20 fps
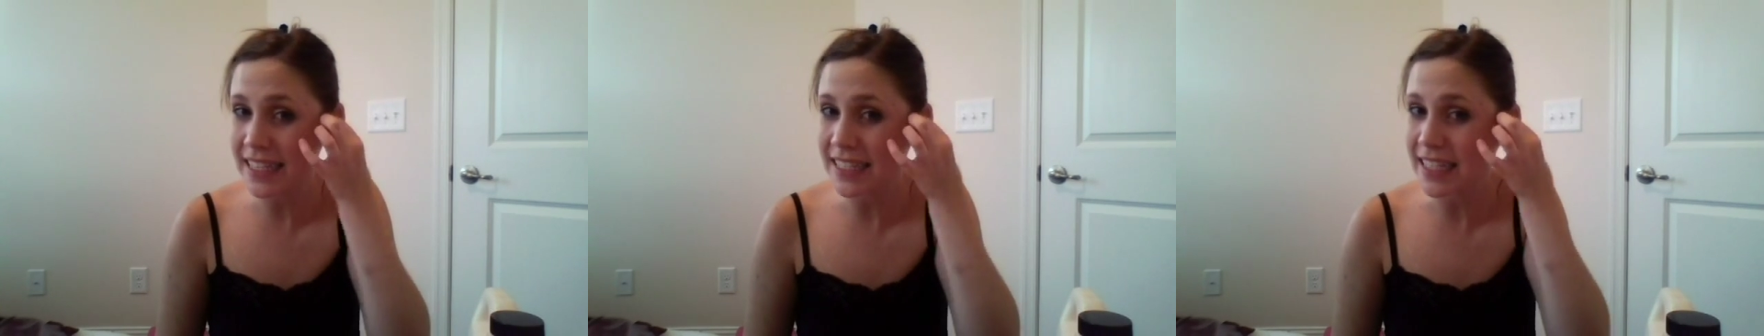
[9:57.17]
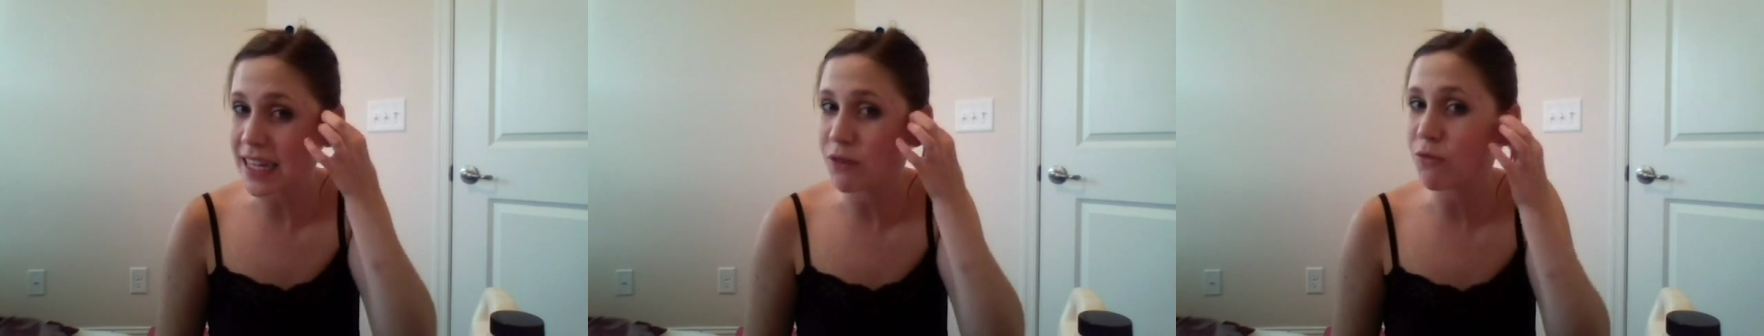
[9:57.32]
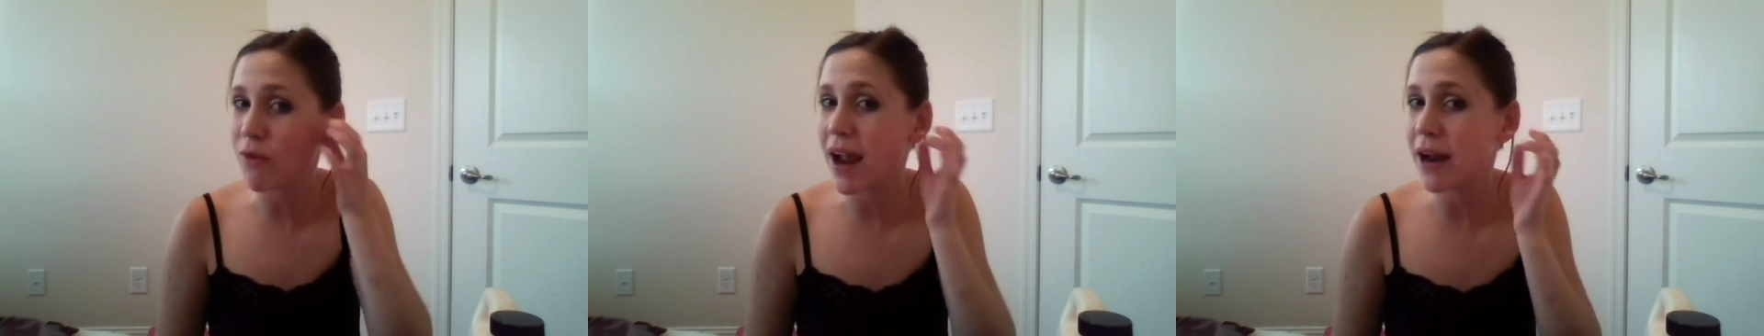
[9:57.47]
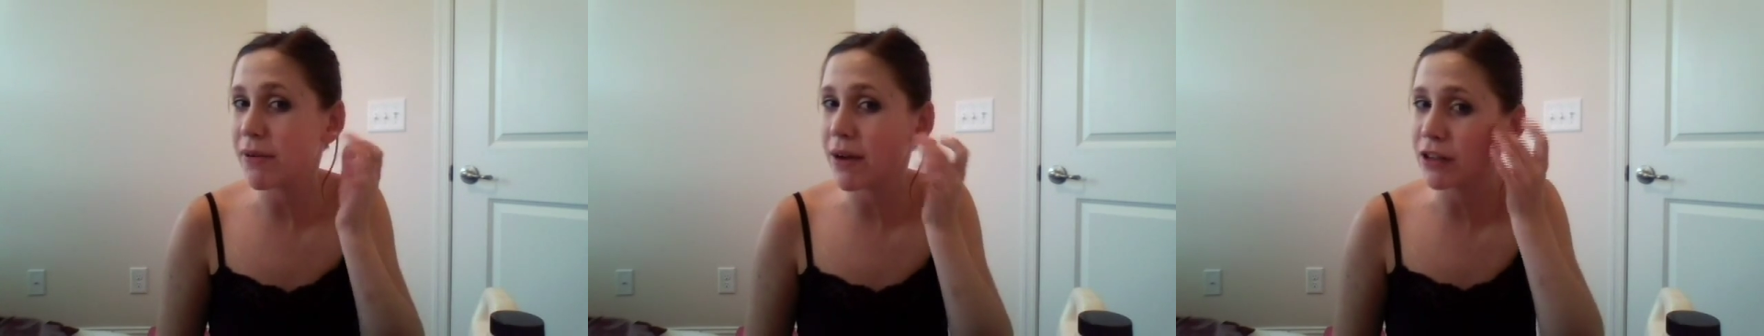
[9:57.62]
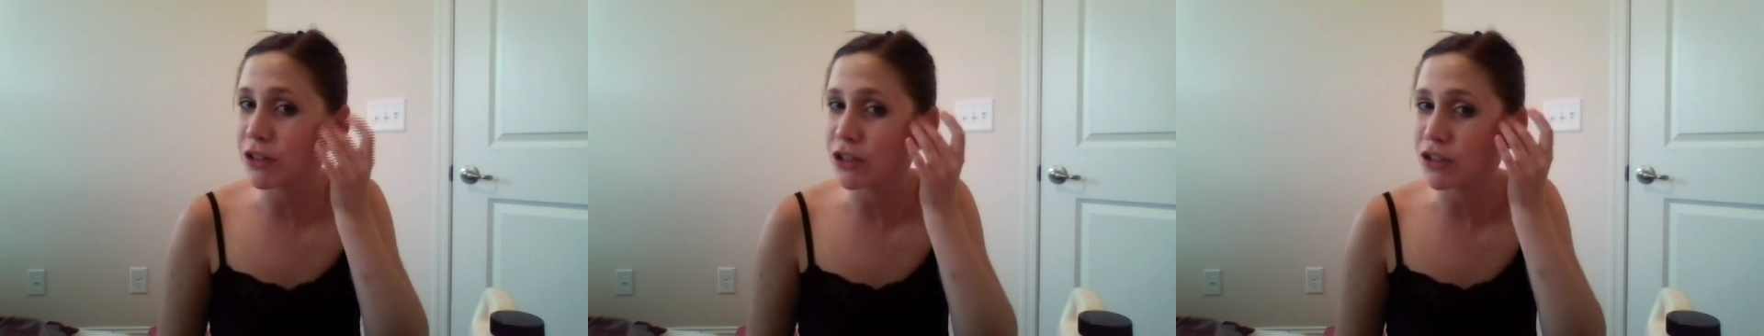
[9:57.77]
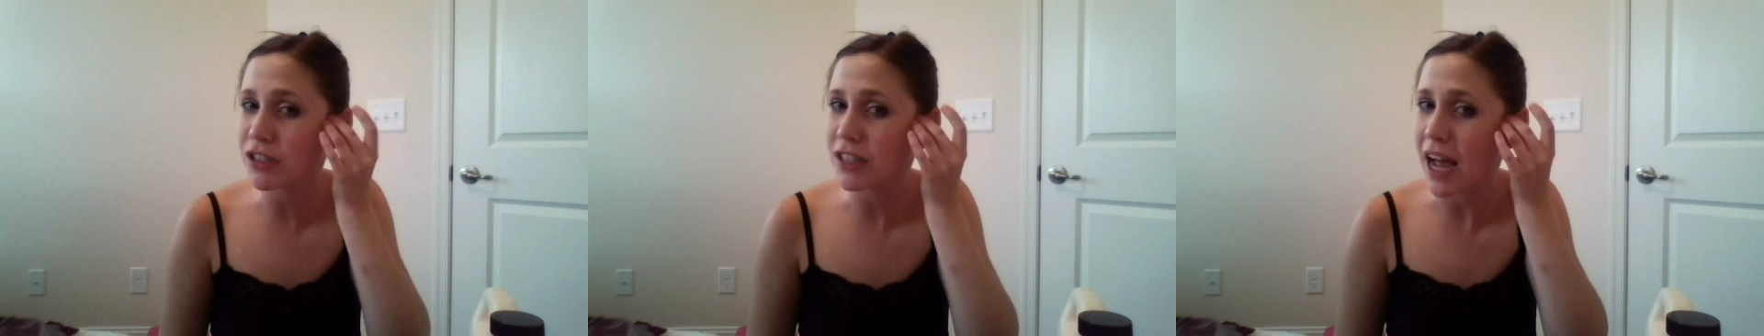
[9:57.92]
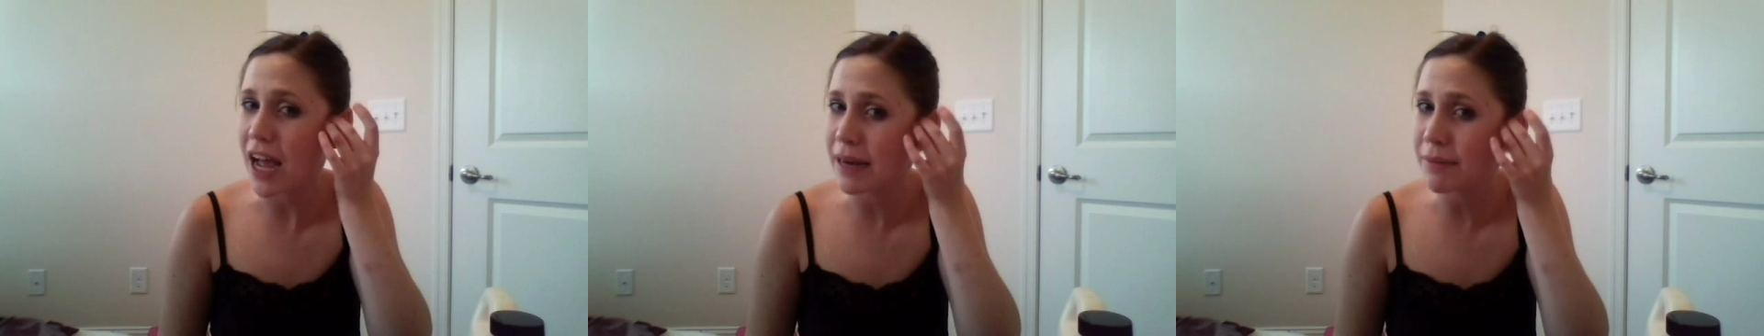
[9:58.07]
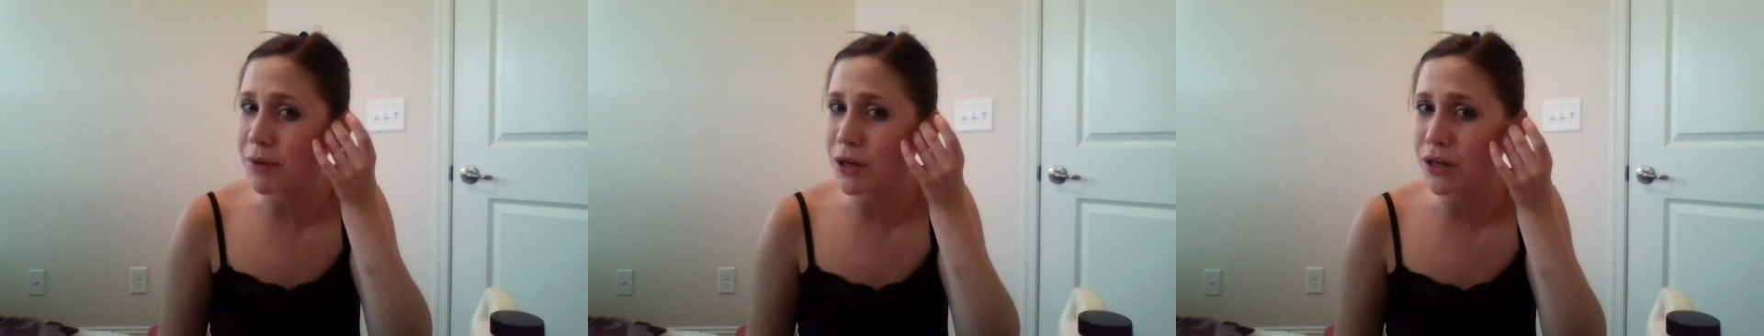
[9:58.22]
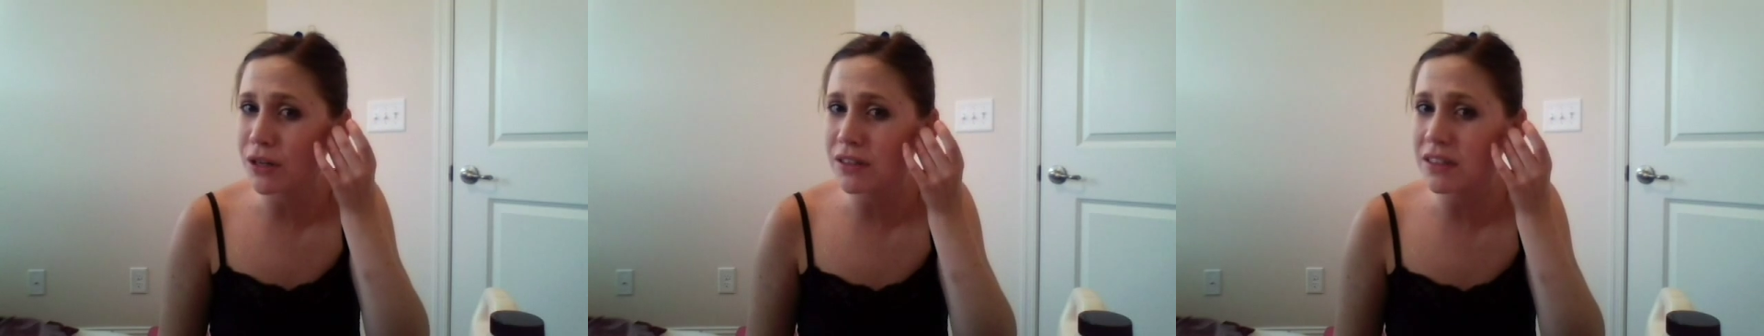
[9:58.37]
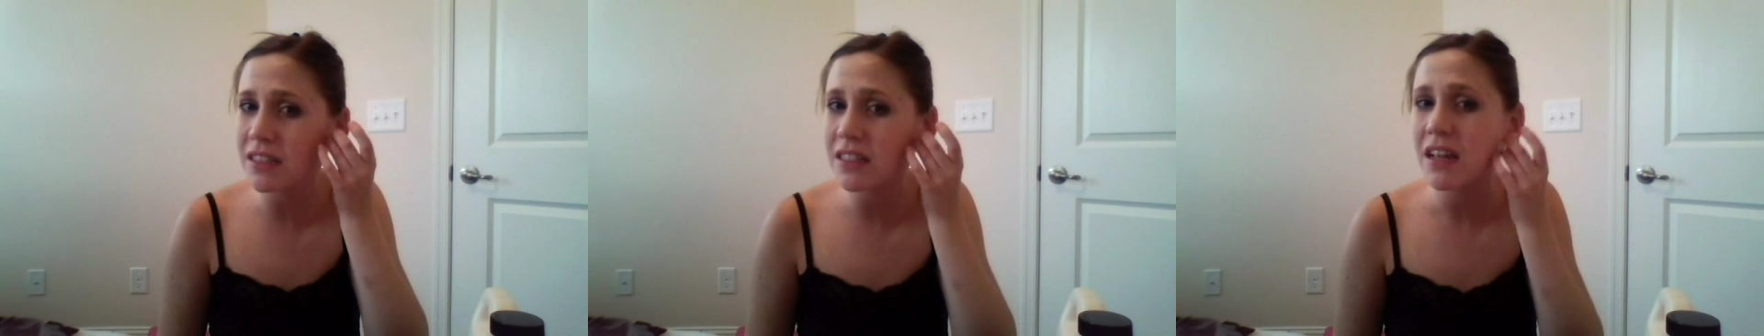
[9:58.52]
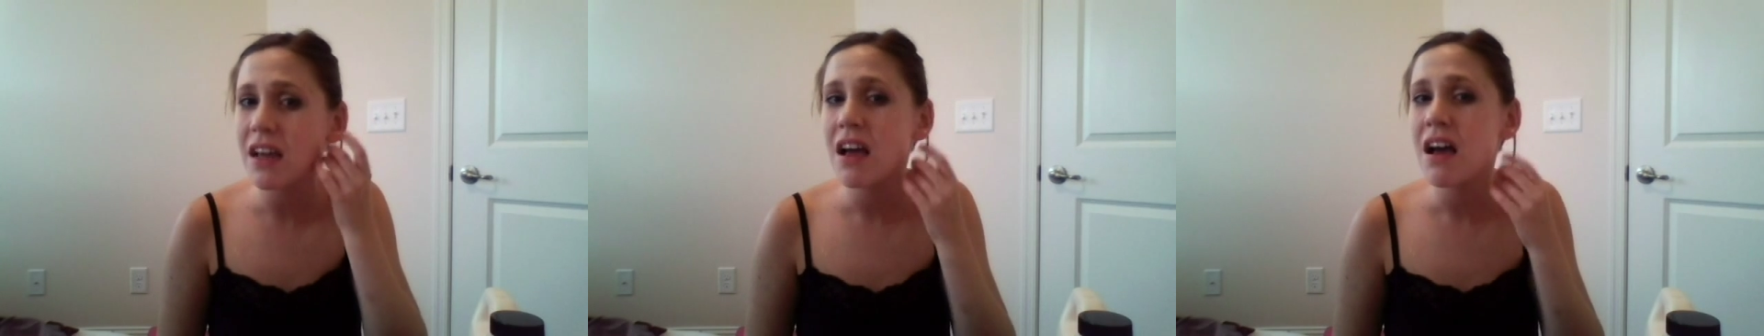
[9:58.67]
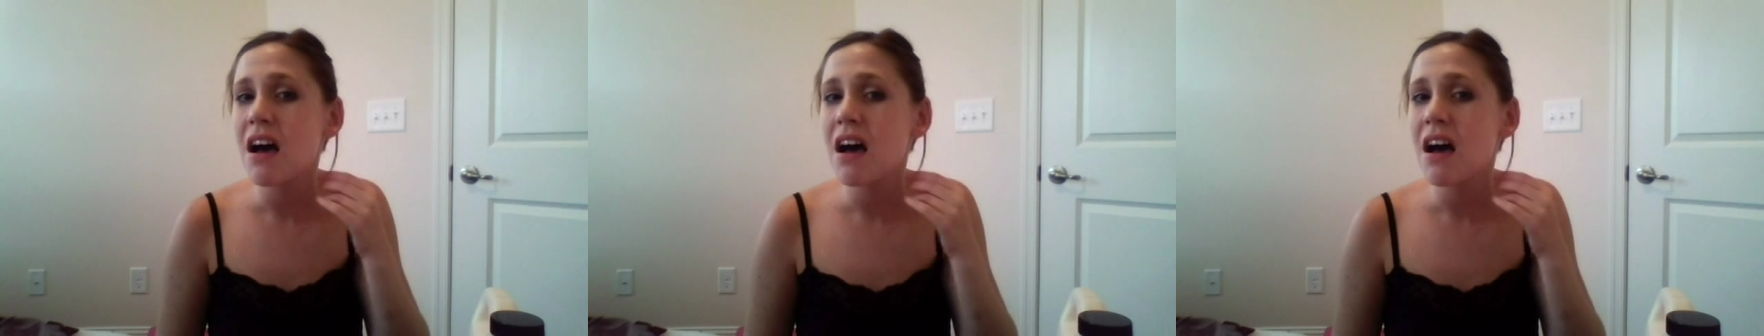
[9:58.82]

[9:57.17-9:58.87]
like right around your sideburns,